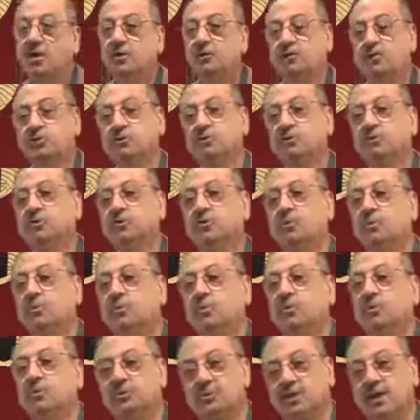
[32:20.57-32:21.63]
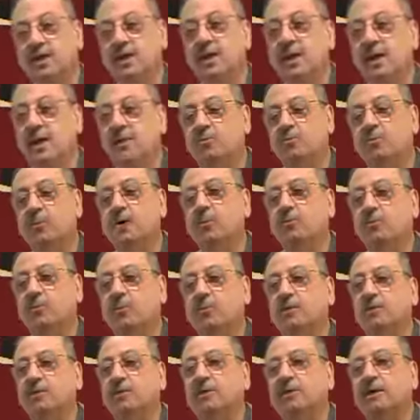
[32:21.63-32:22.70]
So you put yanamu and
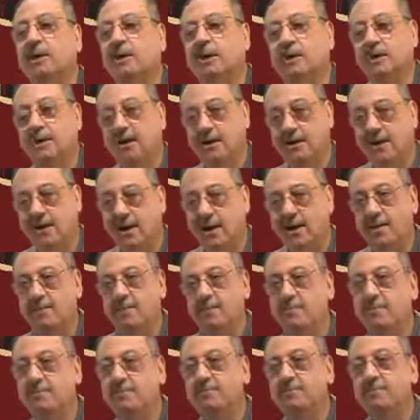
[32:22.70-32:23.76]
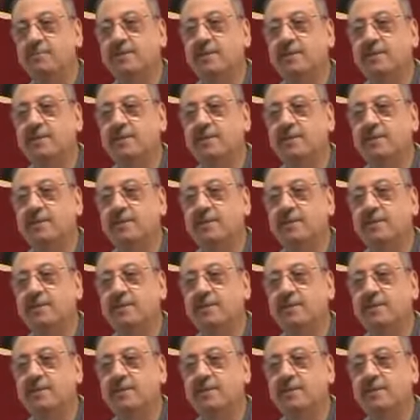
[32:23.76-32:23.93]
put lam,